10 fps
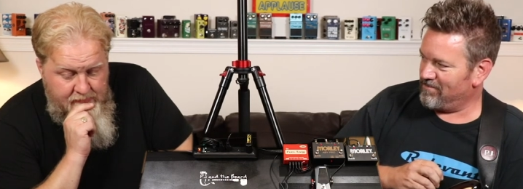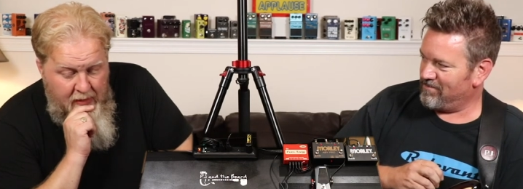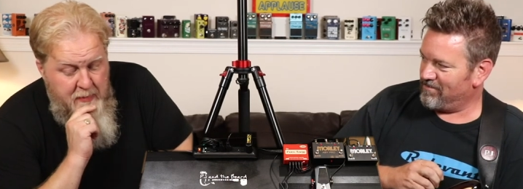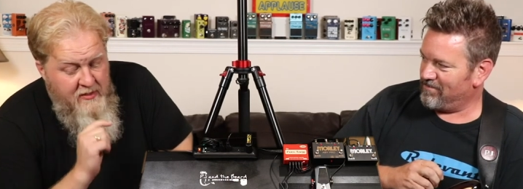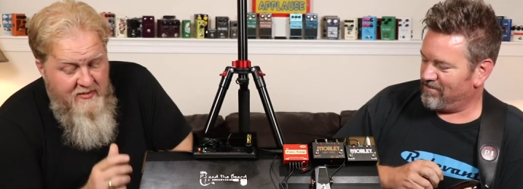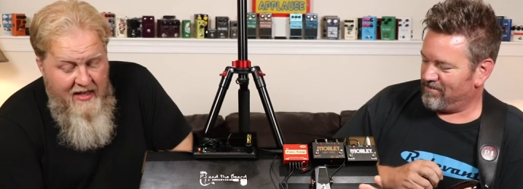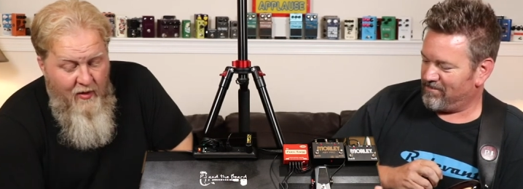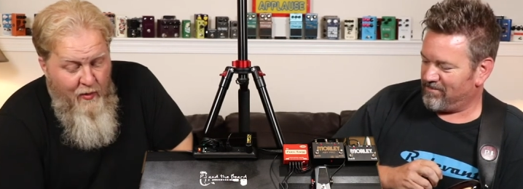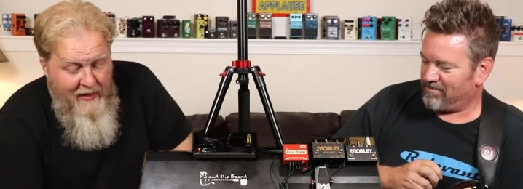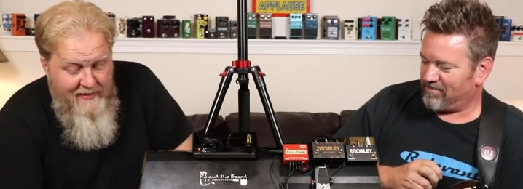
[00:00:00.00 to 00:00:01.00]
Speaker 1: I mean, there's
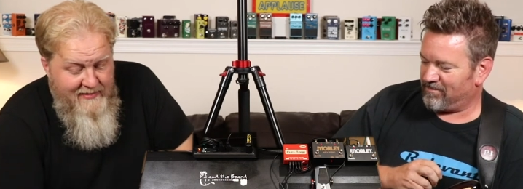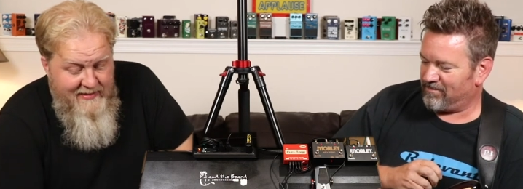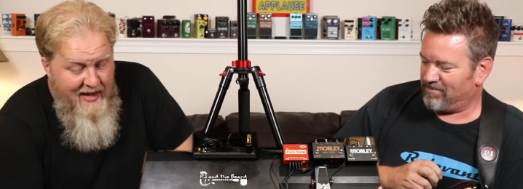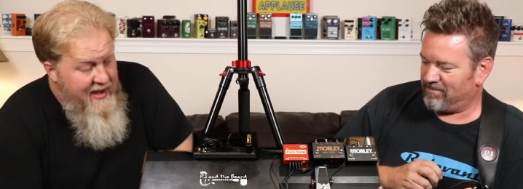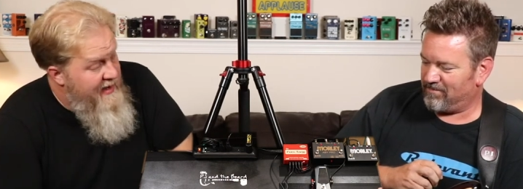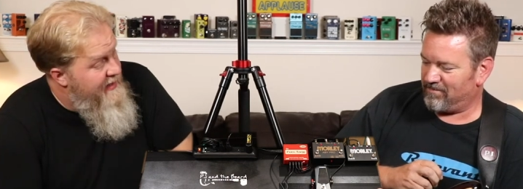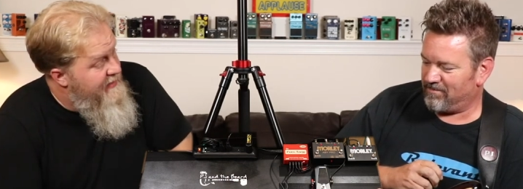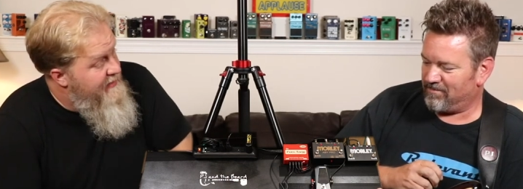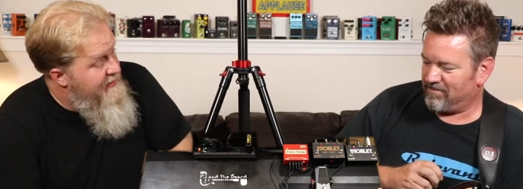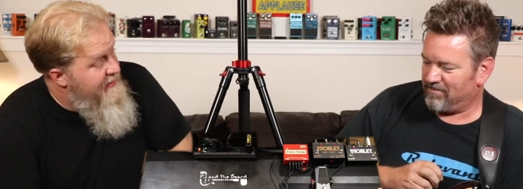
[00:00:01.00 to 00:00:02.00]
not a whole lot to say.
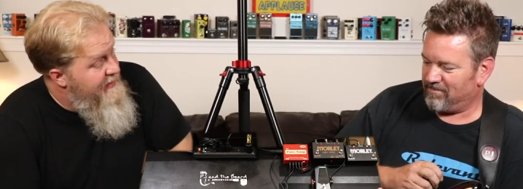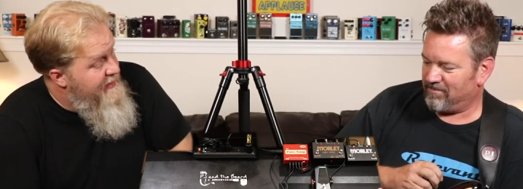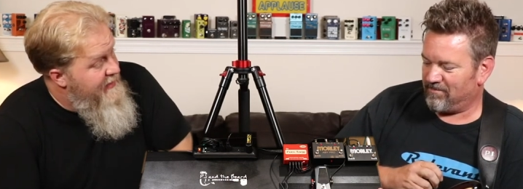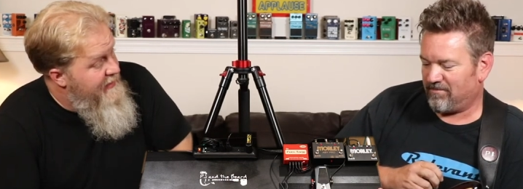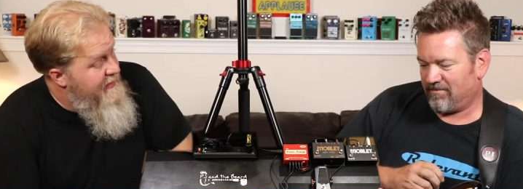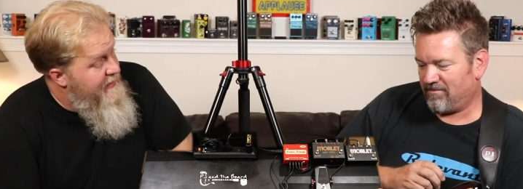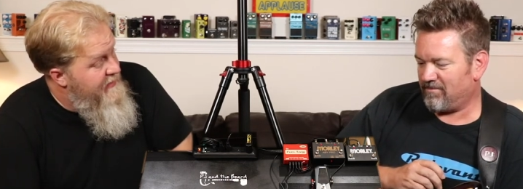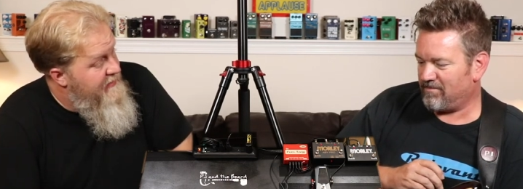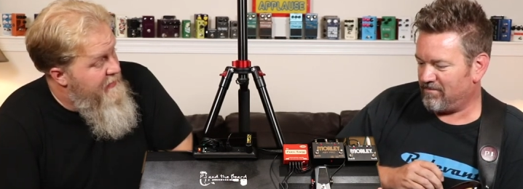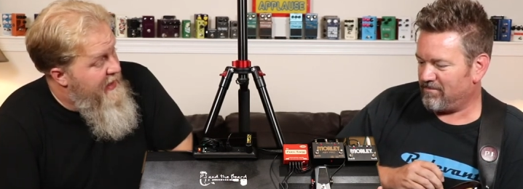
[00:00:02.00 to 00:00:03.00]

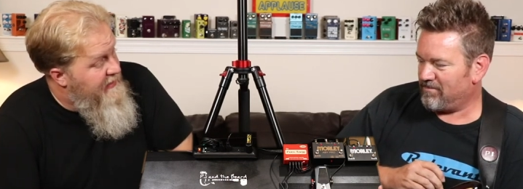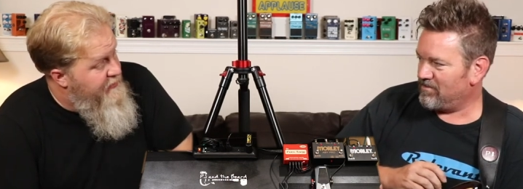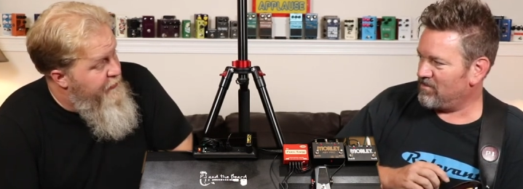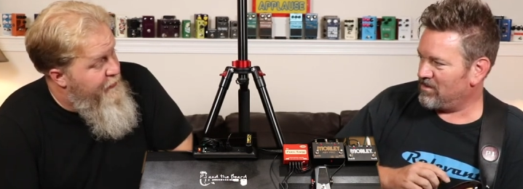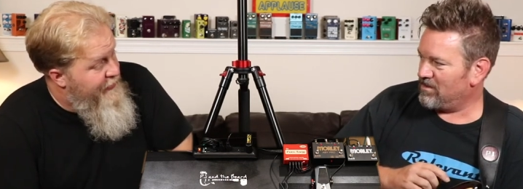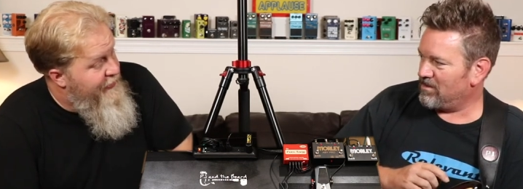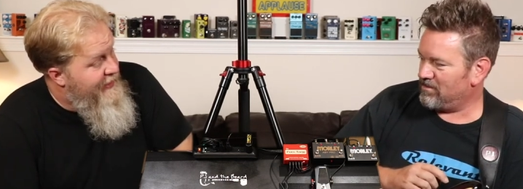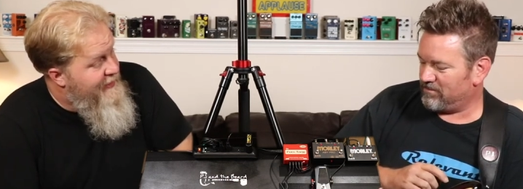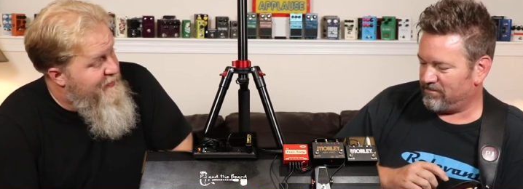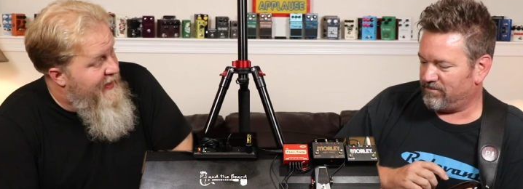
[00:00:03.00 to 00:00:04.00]
They made two really
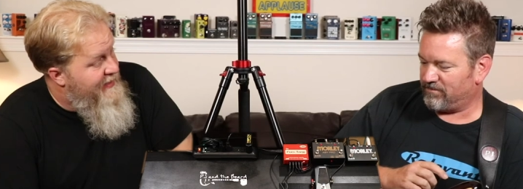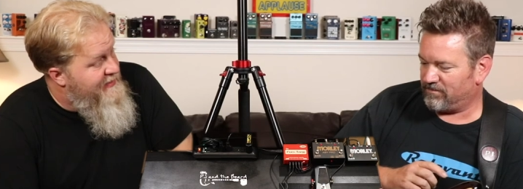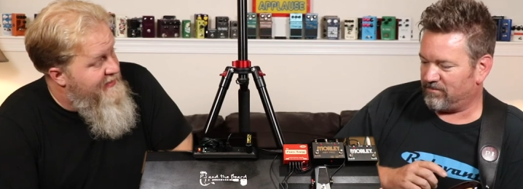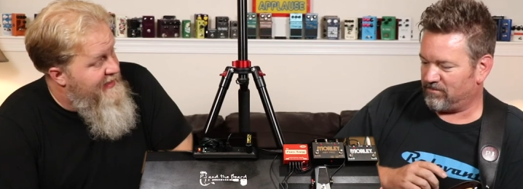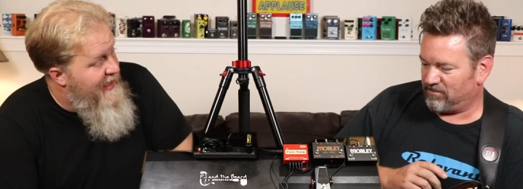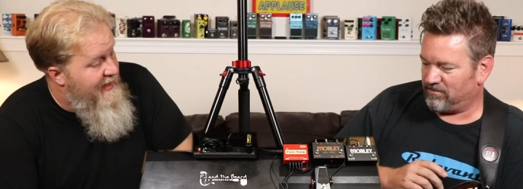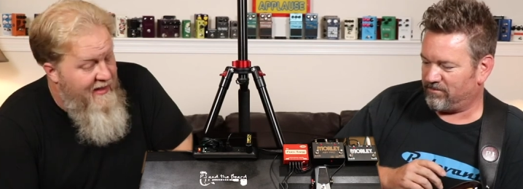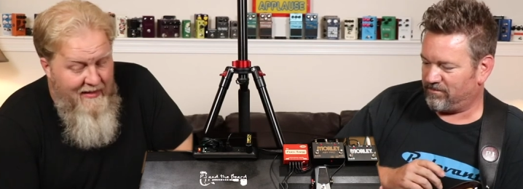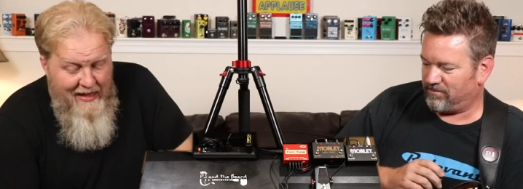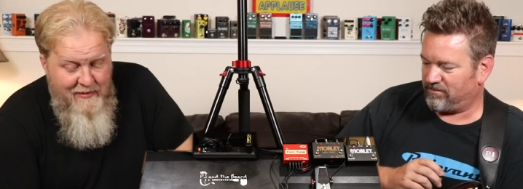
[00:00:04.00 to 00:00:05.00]
nice boxes
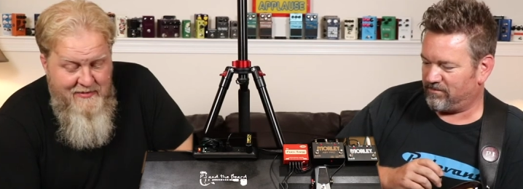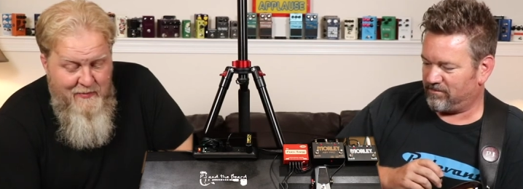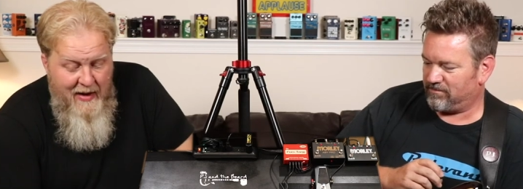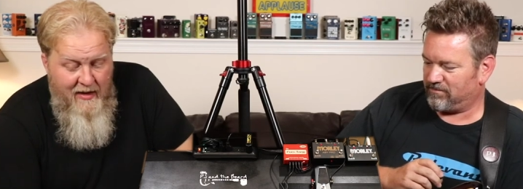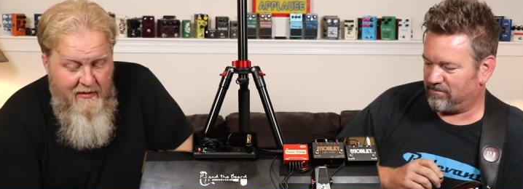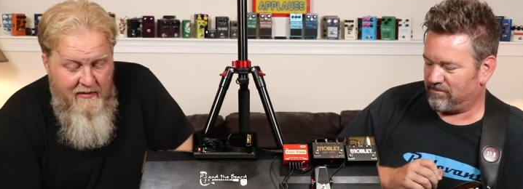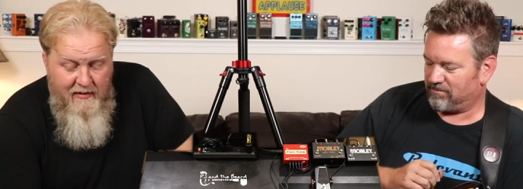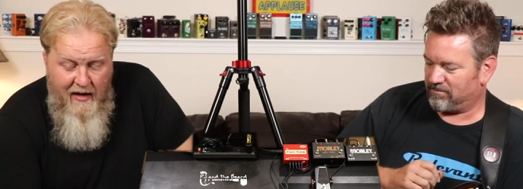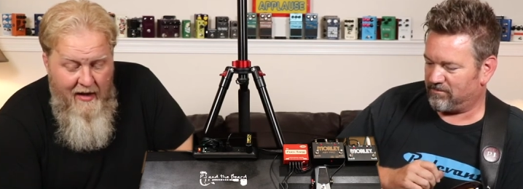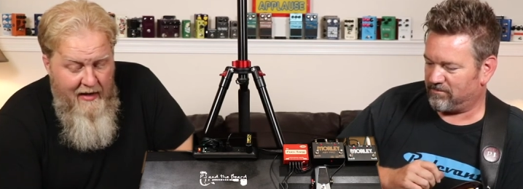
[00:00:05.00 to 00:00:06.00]
that allow us to route,
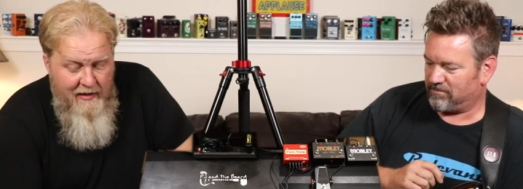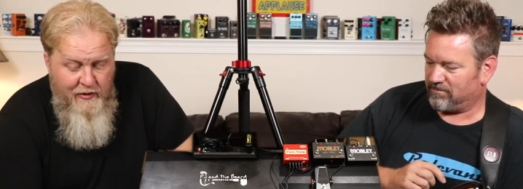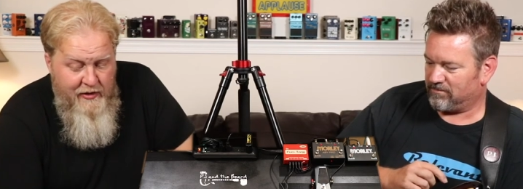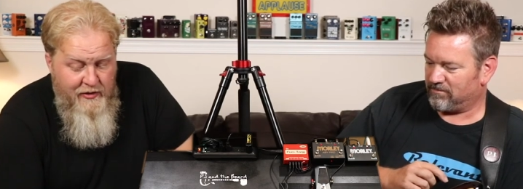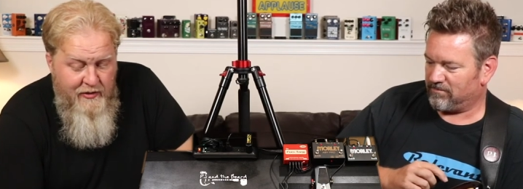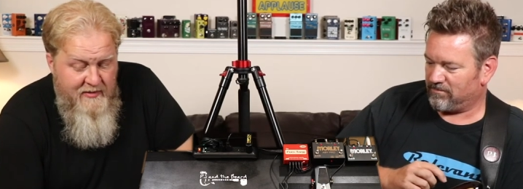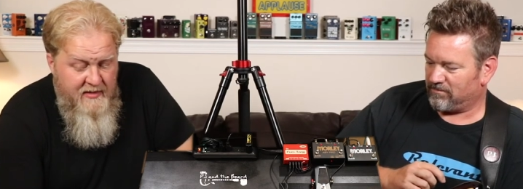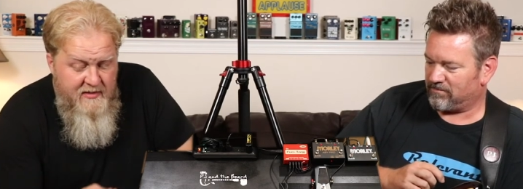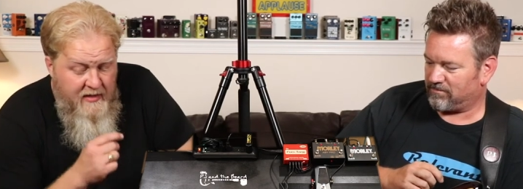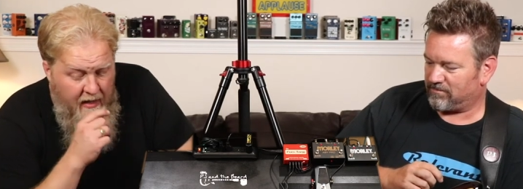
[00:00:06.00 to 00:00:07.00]
uh, and you could use
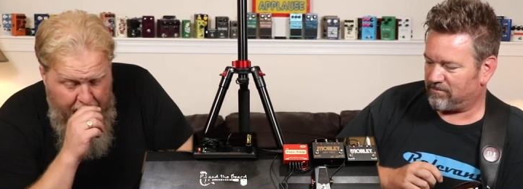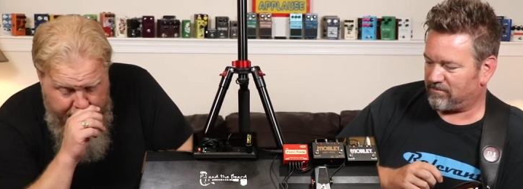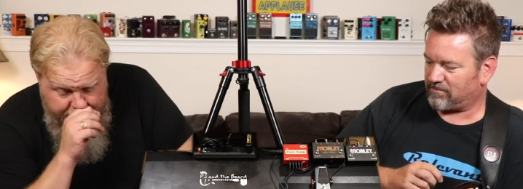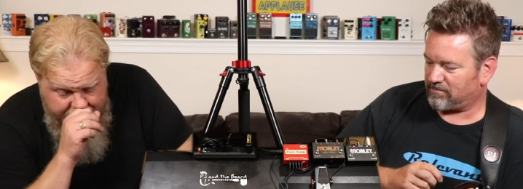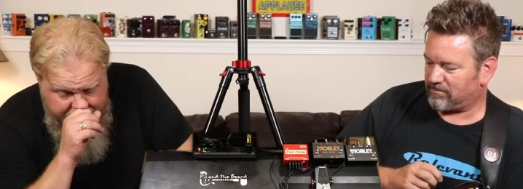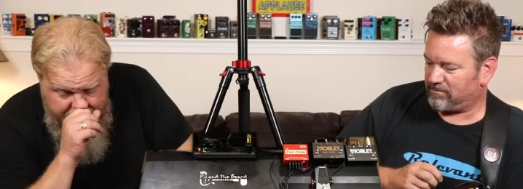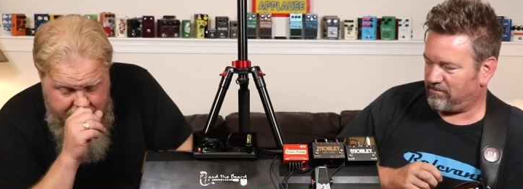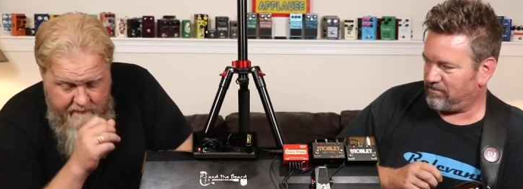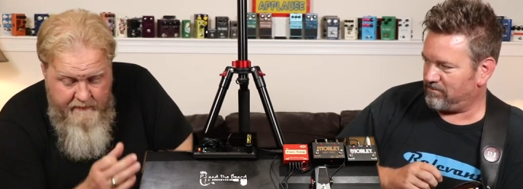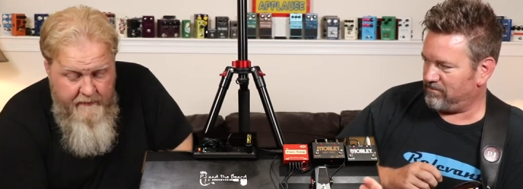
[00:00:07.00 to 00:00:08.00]
this uh,
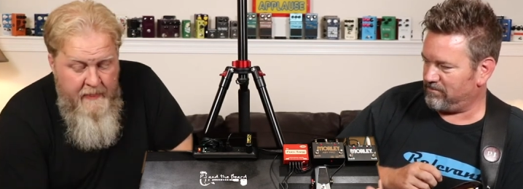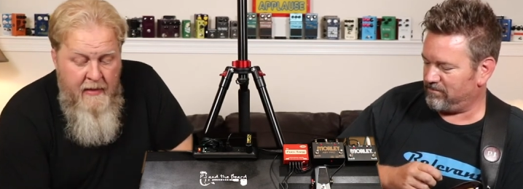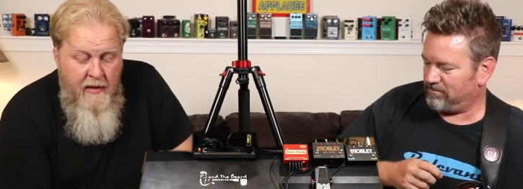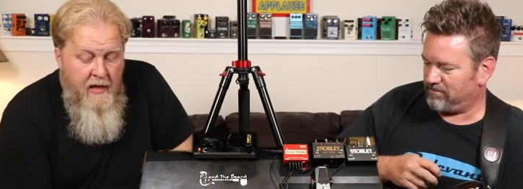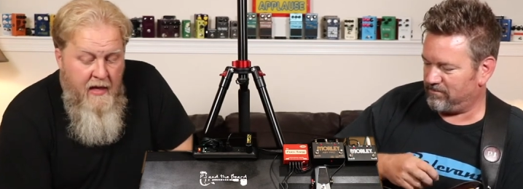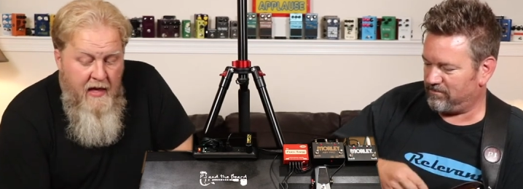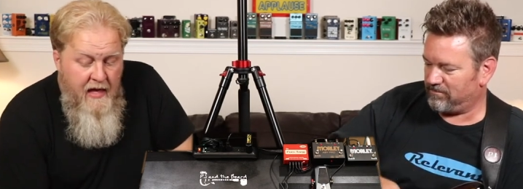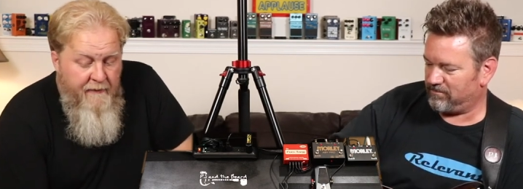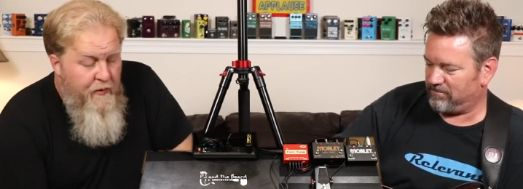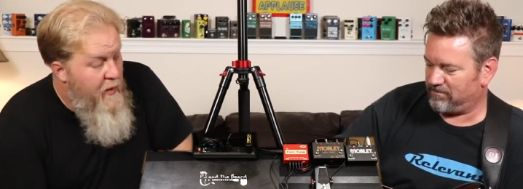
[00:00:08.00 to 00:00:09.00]

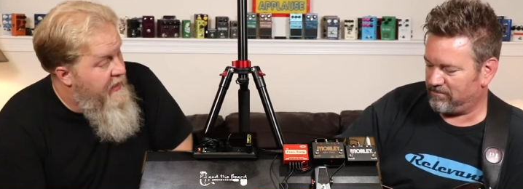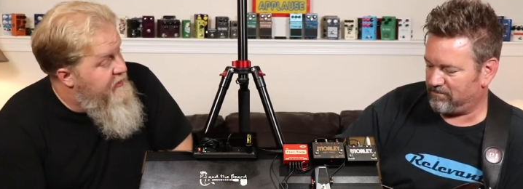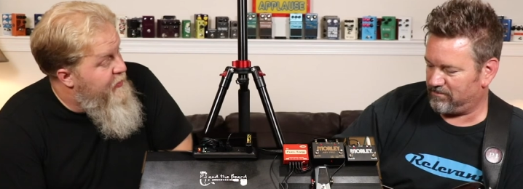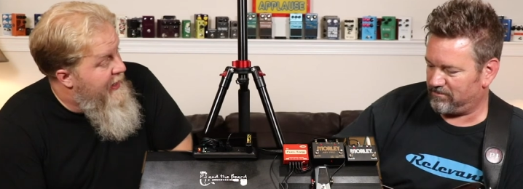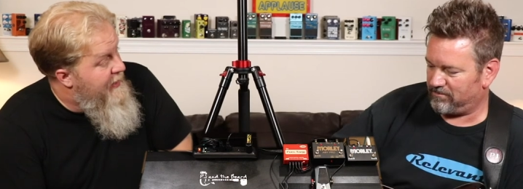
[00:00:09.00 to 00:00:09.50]
if you're running two